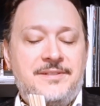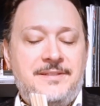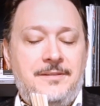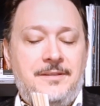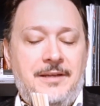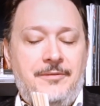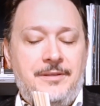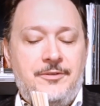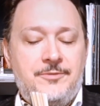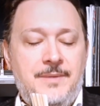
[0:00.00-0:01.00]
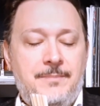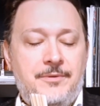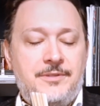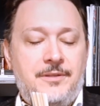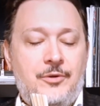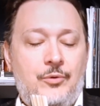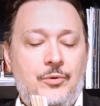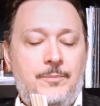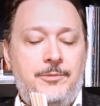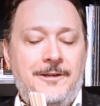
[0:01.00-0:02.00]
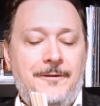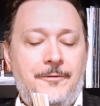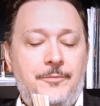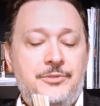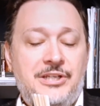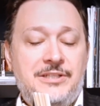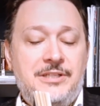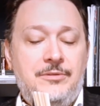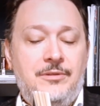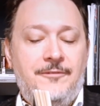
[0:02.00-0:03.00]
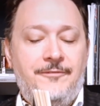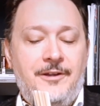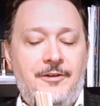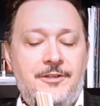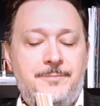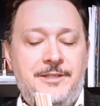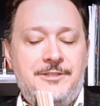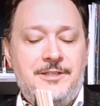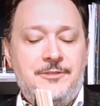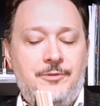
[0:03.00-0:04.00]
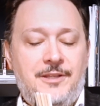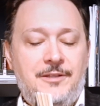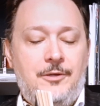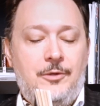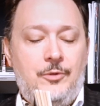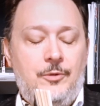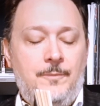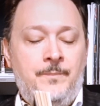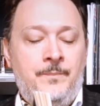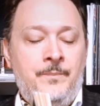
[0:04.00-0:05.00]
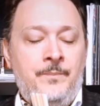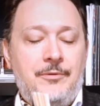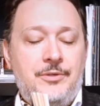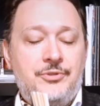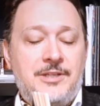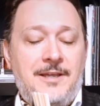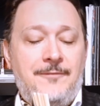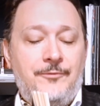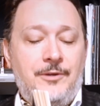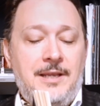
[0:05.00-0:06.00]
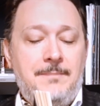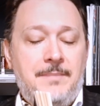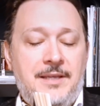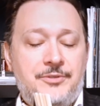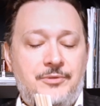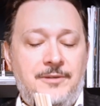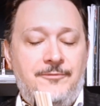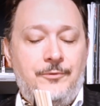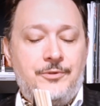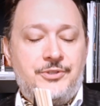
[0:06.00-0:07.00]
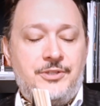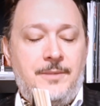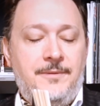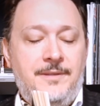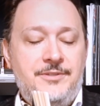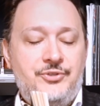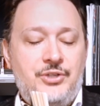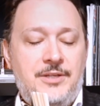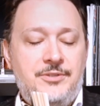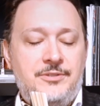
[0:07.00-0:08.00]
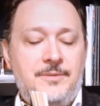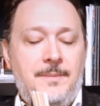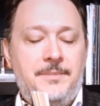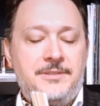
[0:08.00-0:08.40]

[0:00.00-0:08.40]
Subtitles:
while still allowing those members of the core player group to continue their various PCs within the whole. My reduced time for game mastering forced some of these changes,